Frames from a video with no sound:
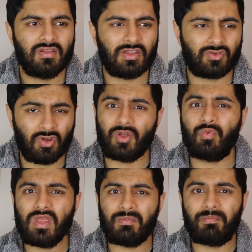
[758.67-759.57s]
Now Tottenham,
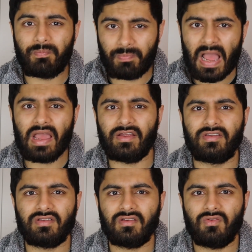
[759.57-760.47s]
we
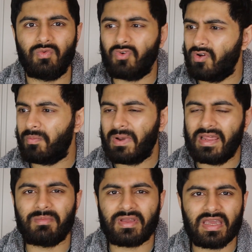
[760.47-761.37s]
battered. We've got to play
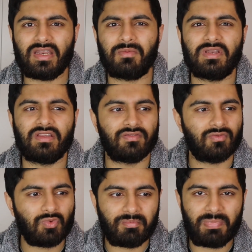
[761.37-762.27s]
them again, I believe.
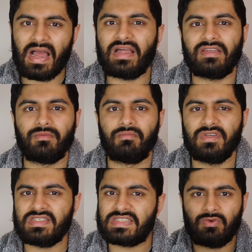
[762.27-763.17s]
We battered them.
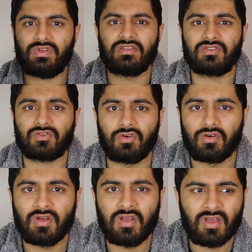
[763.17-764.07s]
He still didn't score.